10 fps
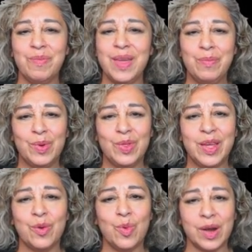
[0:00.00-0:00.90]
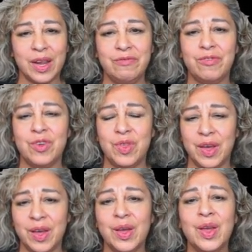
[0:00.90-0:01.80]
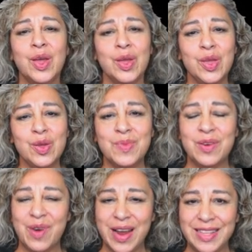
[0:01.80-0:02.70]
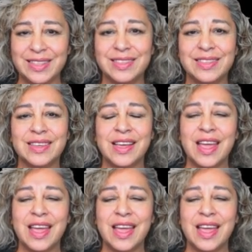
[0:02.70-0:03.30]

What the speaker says: people that are working for the human rights.